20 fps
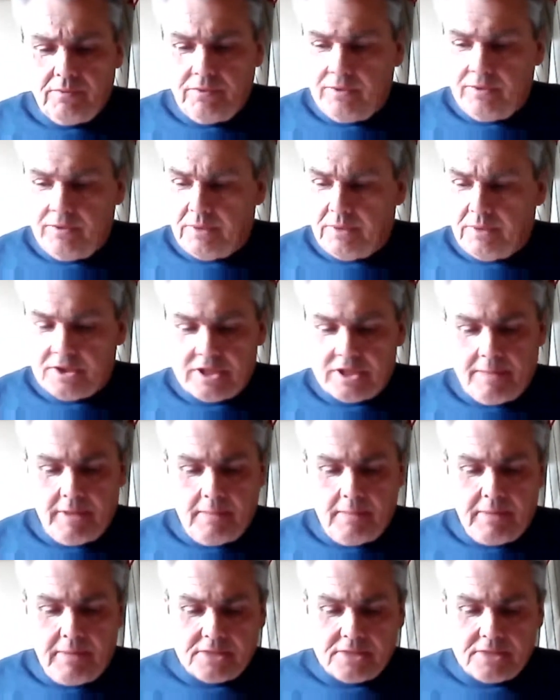were some of the
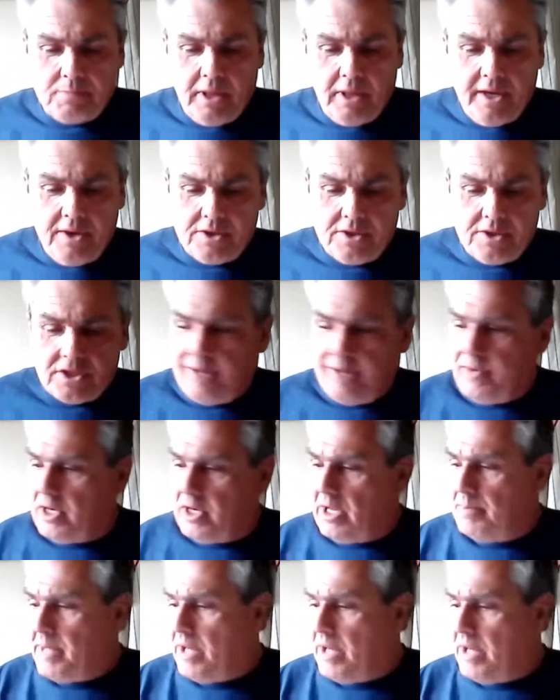best players to ever
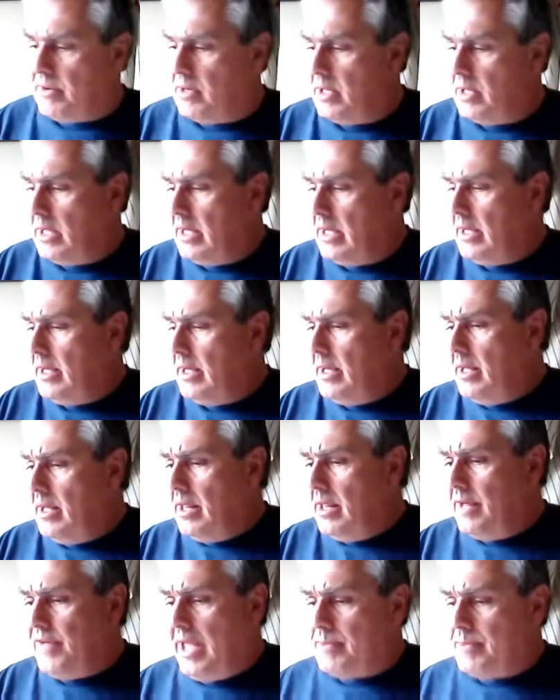come out
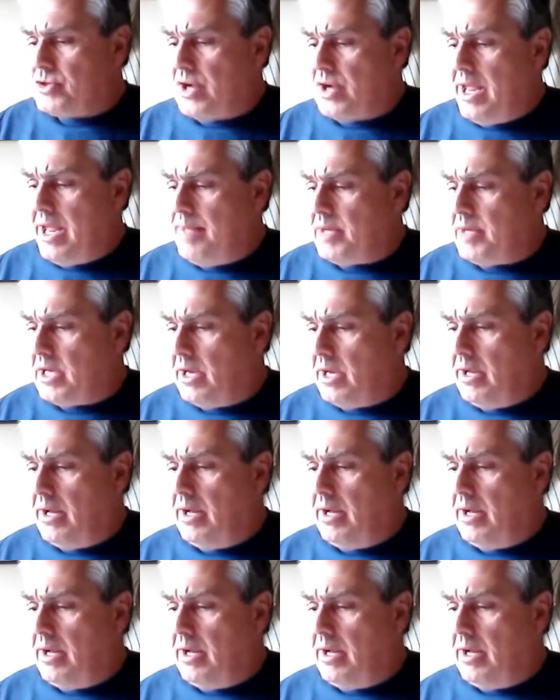of Hamtramck.